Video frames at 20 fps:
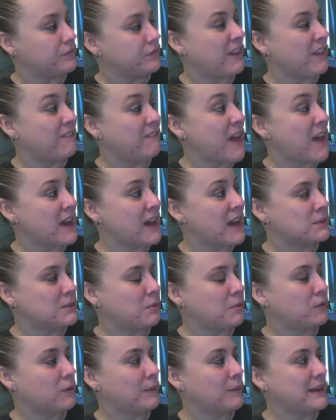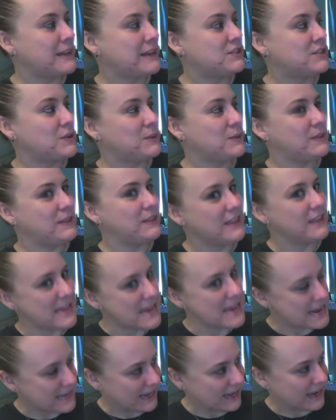In fact, before we get to
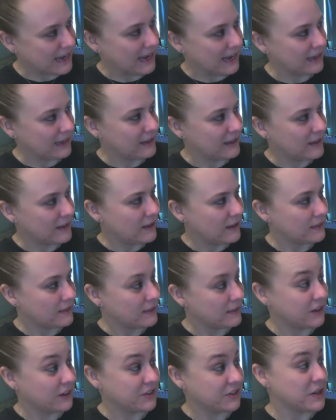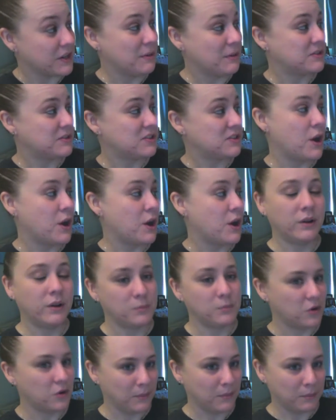the king, there's almost no
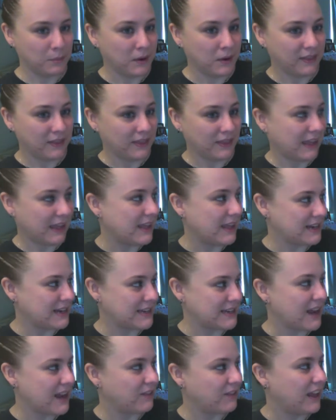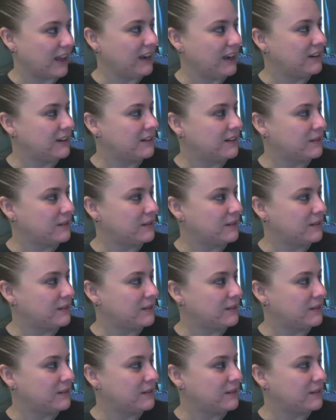one more important than King David.